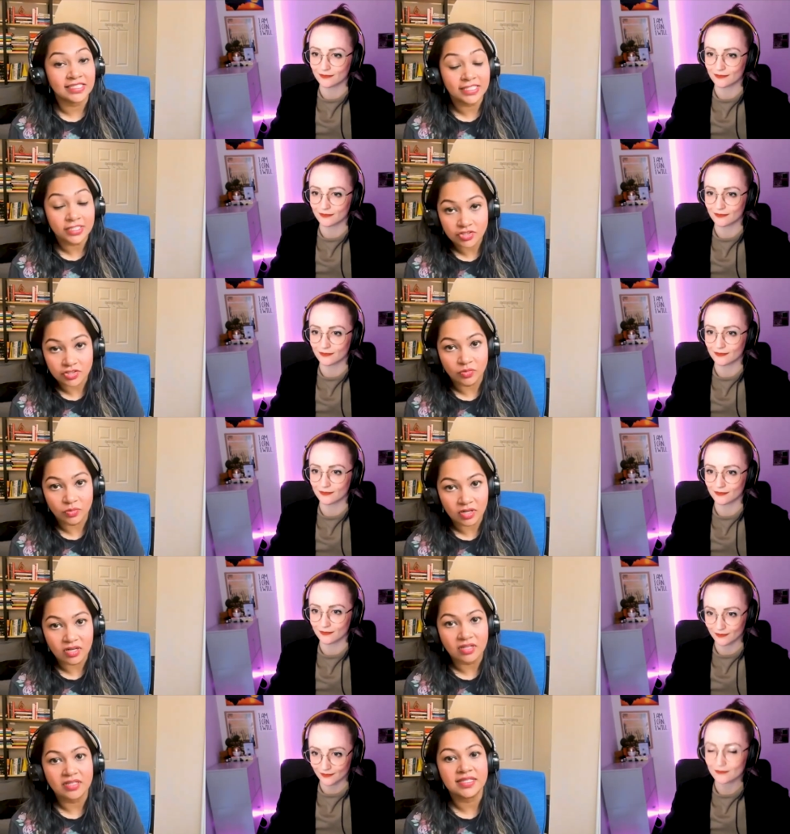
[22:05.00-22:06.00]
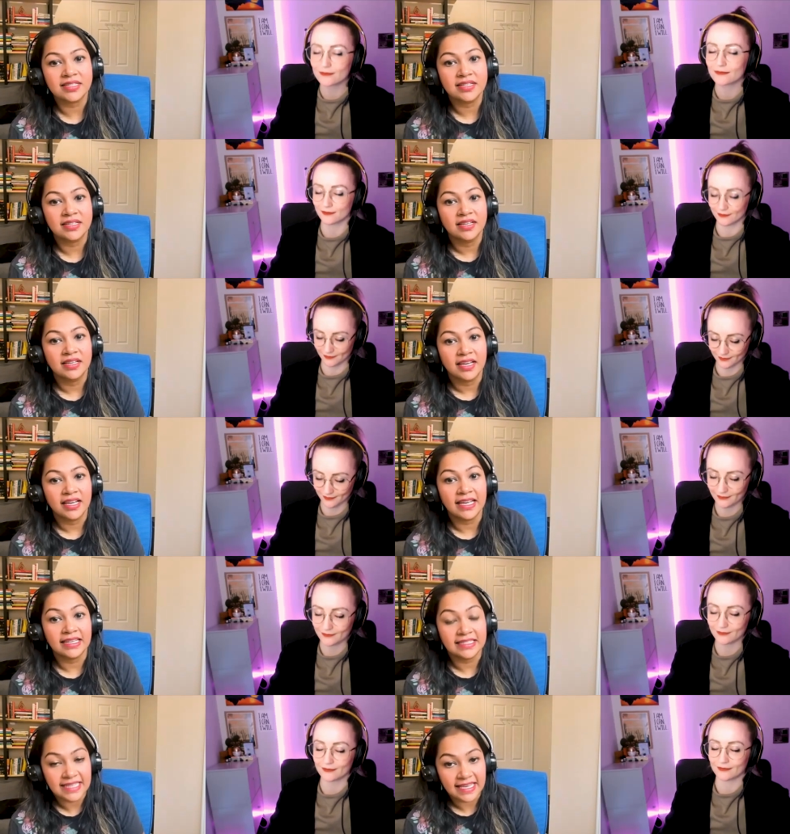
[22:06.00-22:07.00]
Speaker 1: digital world,
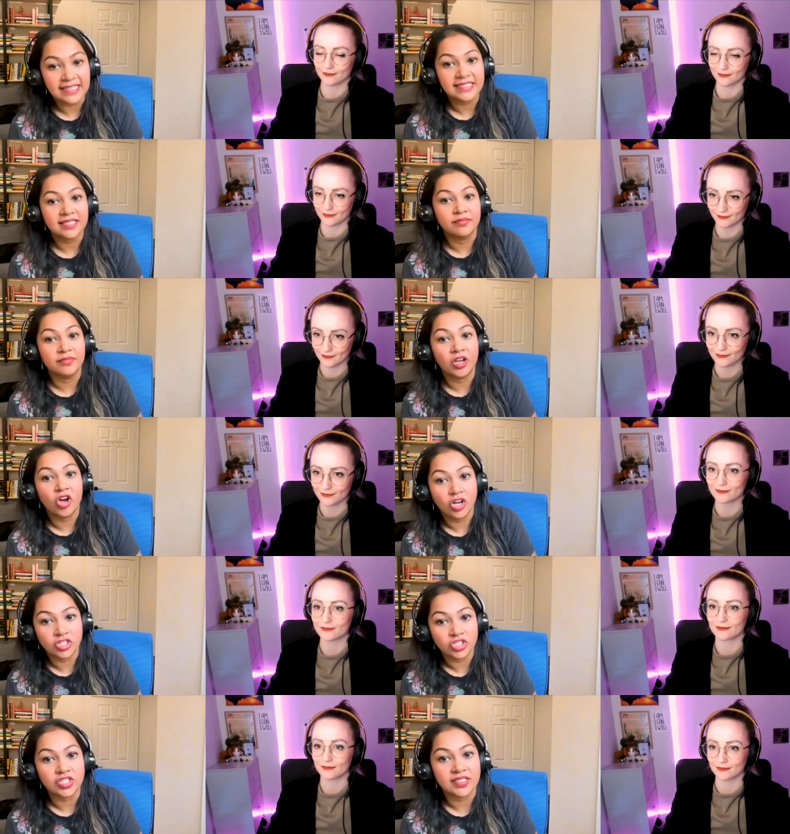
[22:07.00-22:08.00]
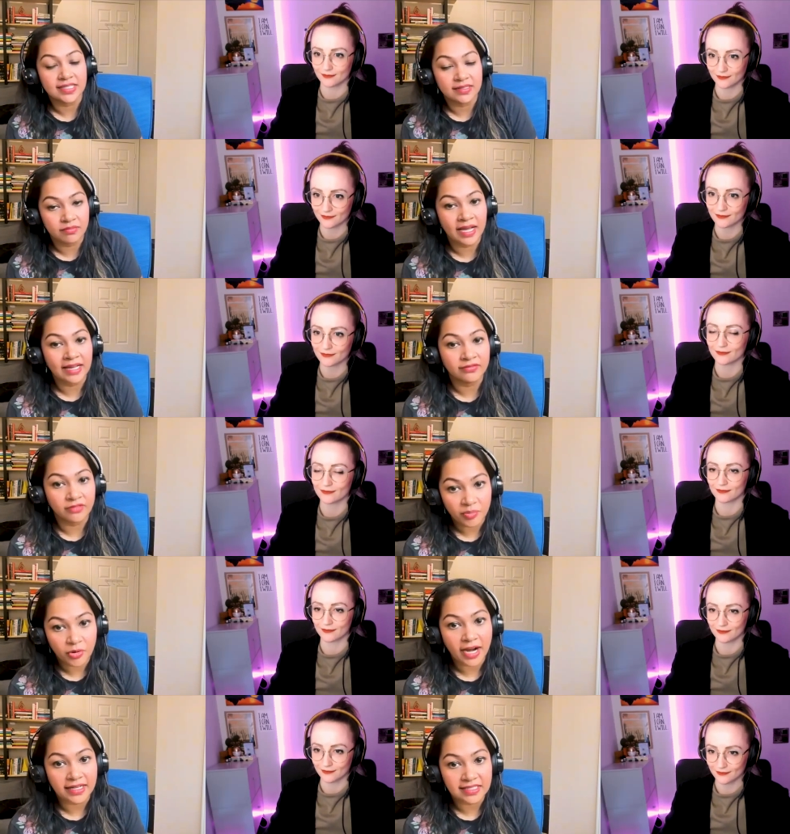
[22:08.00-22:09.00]
it takes some conscious and mindful
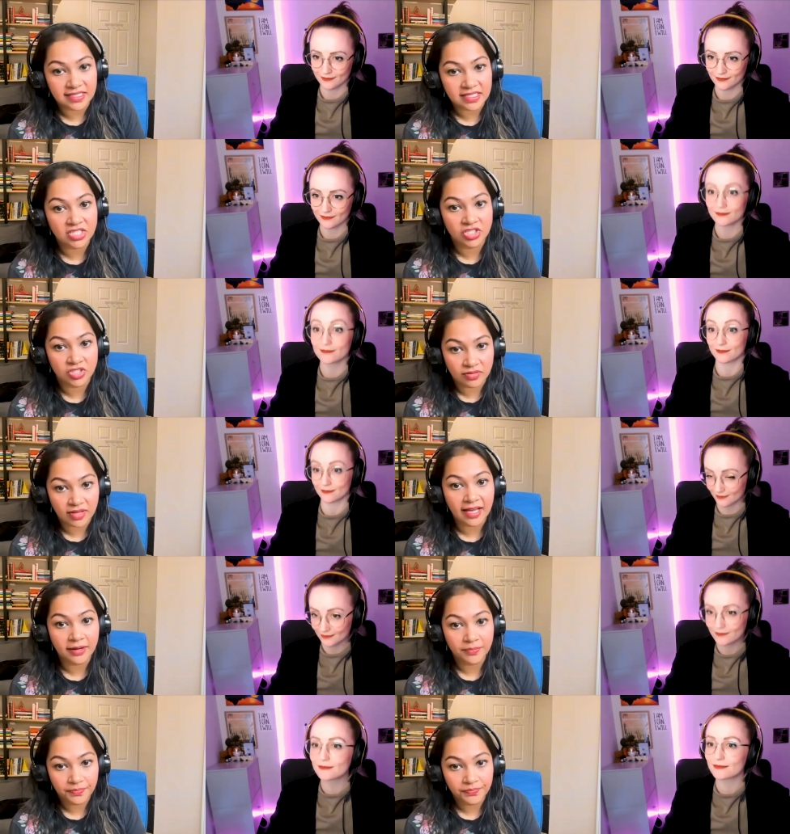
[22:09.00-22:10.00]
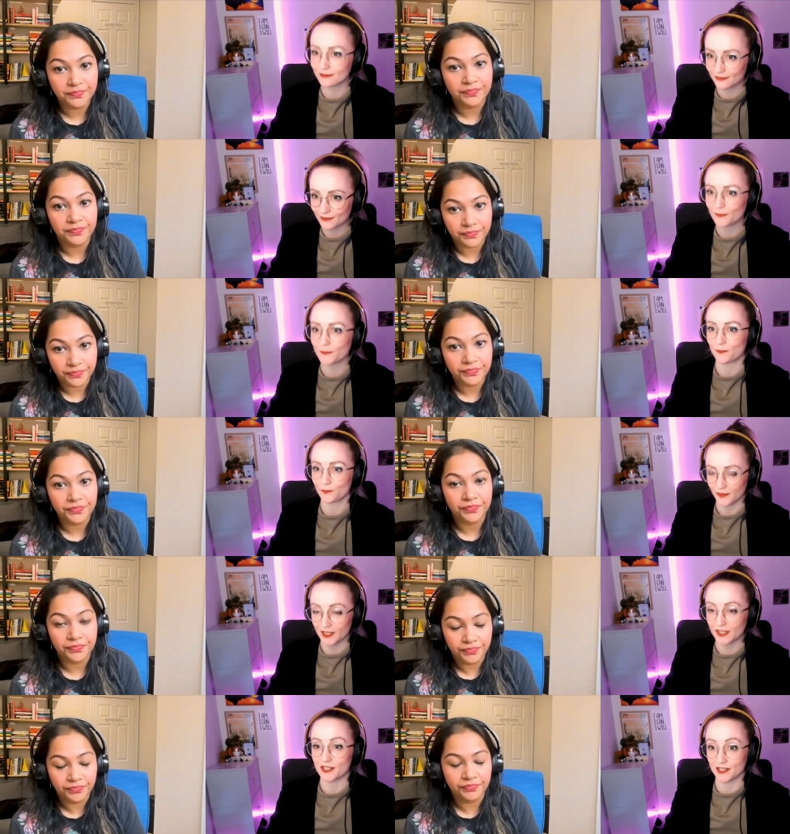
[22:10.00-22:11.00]
practice to do that.
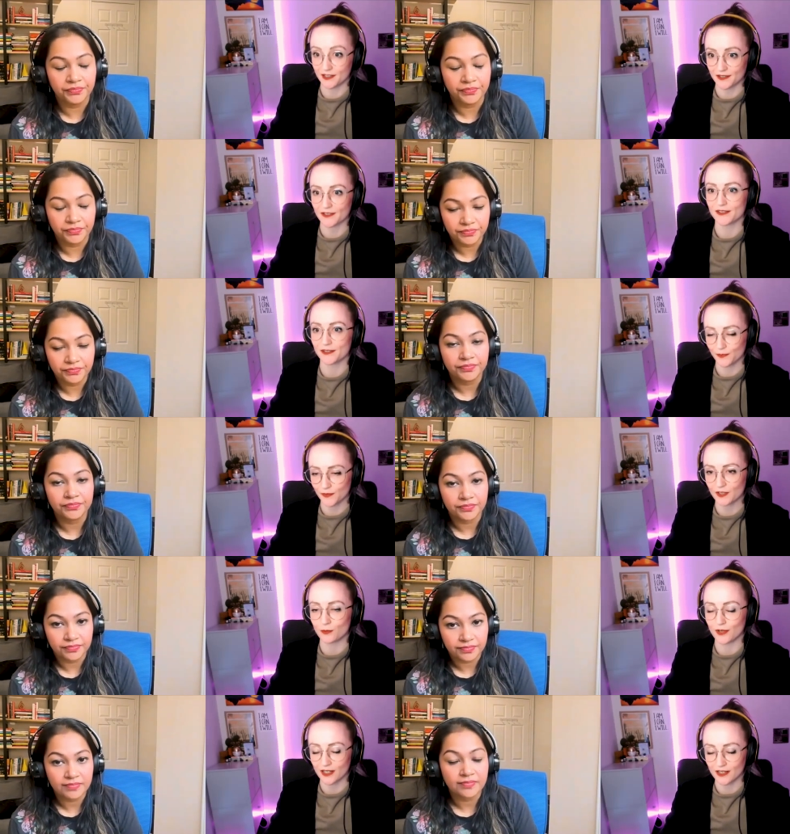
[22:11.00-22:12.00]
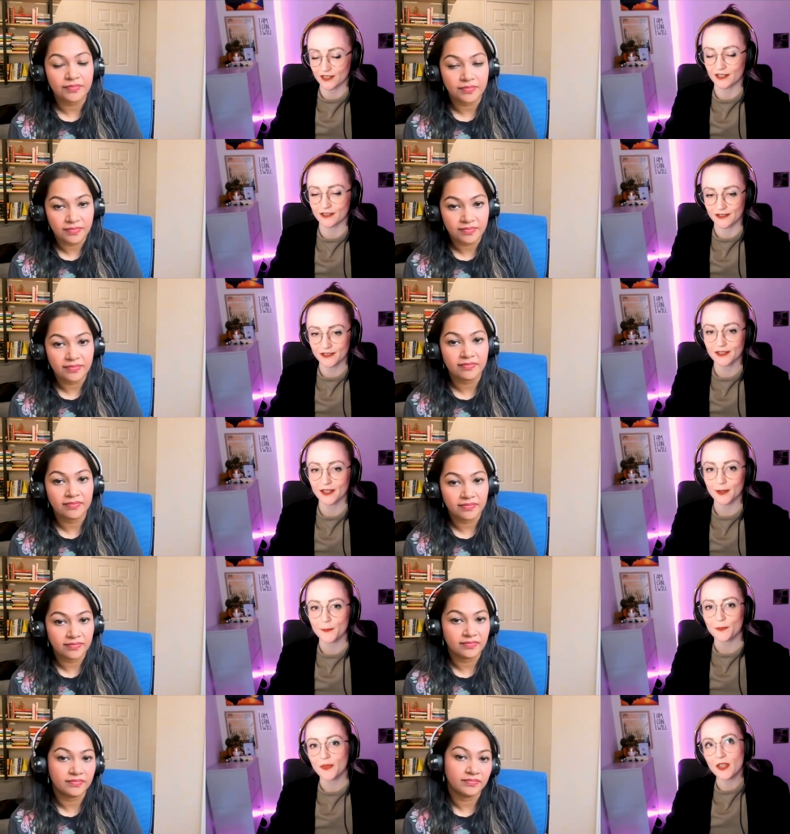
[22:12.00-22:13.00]
Speaker 2: It does. It really does.
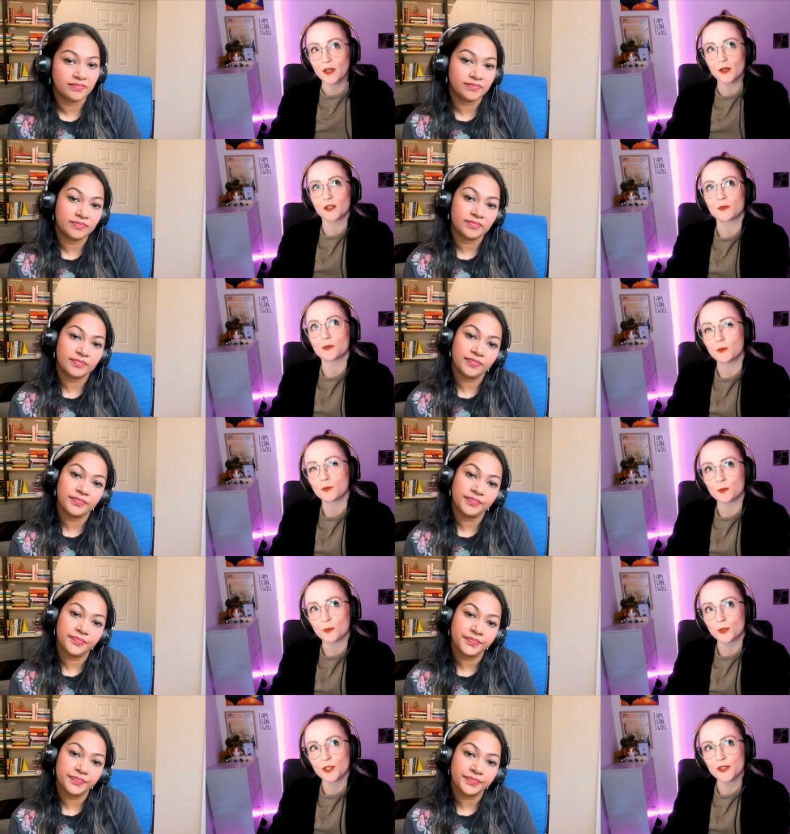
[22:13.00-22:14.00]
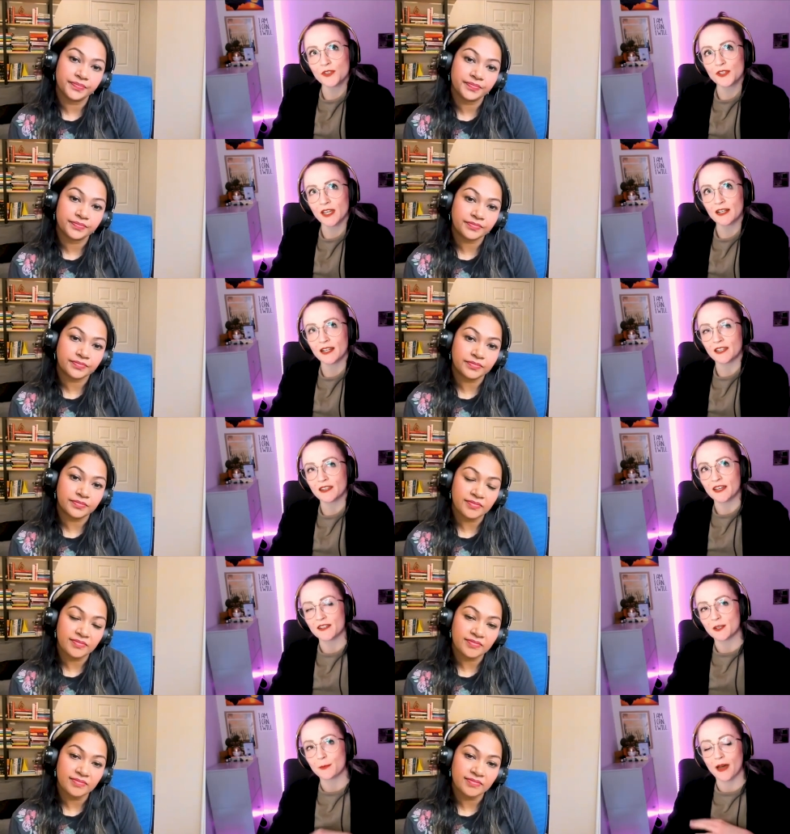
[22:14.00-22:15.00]
Would you say like
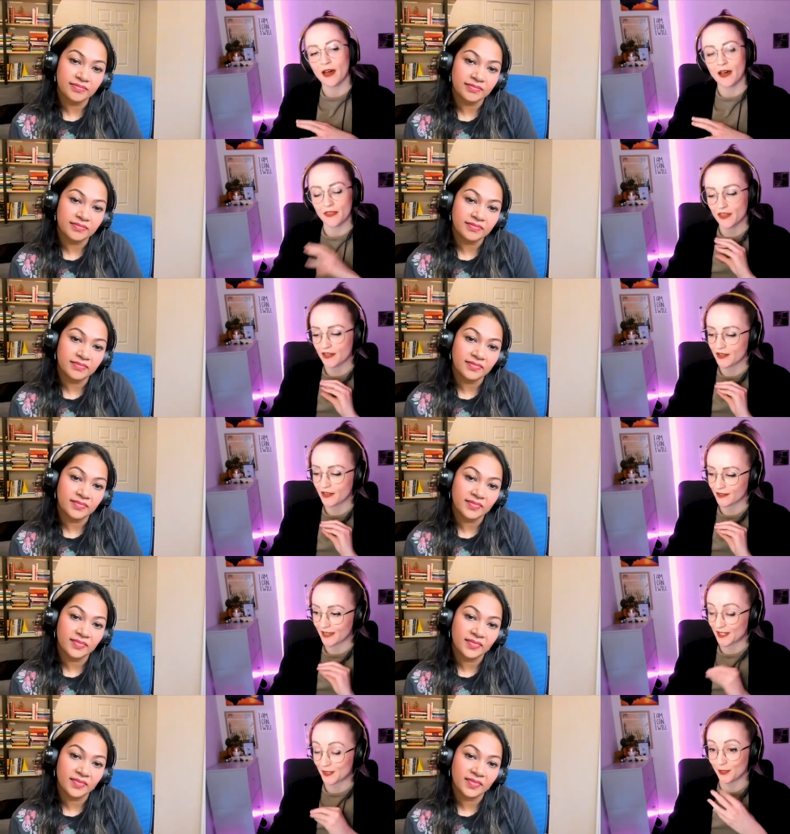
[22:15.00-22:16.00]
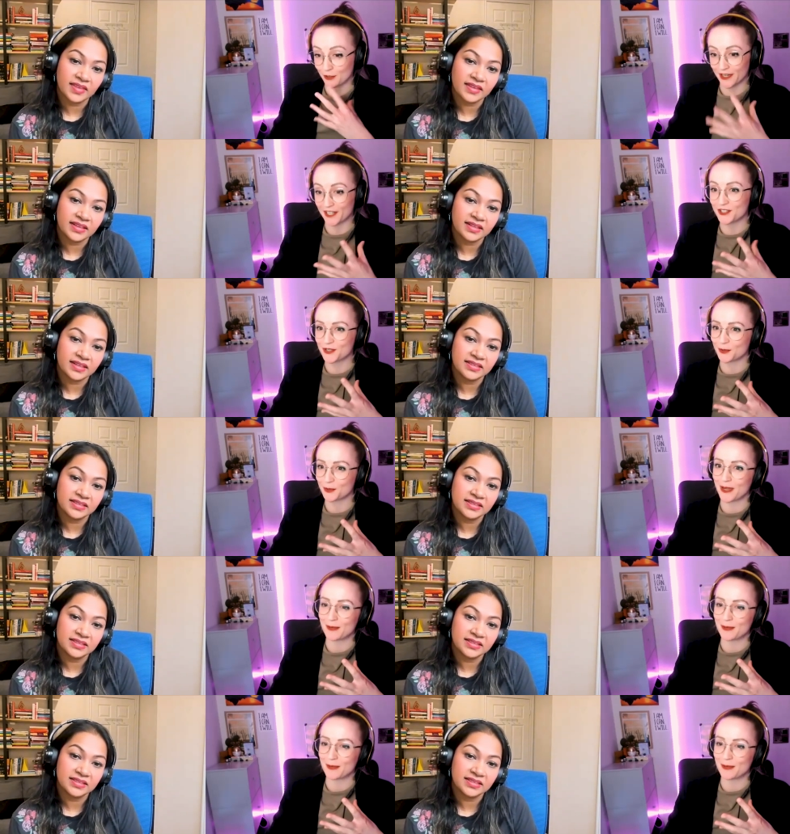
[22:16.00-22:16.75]
there are some other experiential,